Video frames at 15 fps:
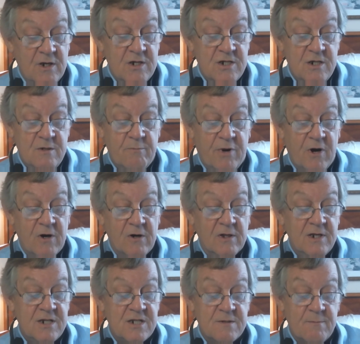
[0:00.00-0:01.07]
She
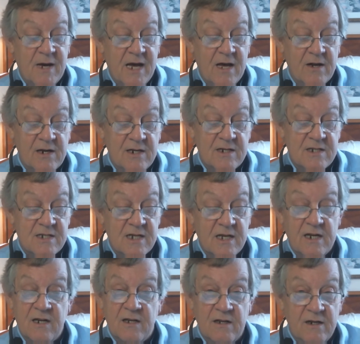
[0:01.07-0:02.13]
partly smiled and
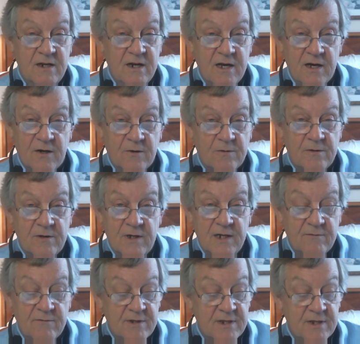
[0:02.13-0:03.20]
said, "No,
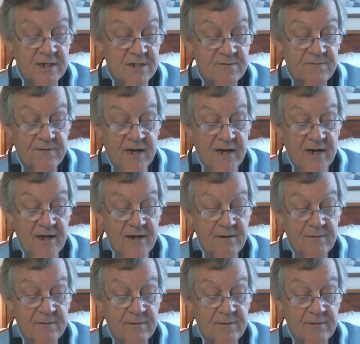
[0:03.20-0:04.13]
everything's fine."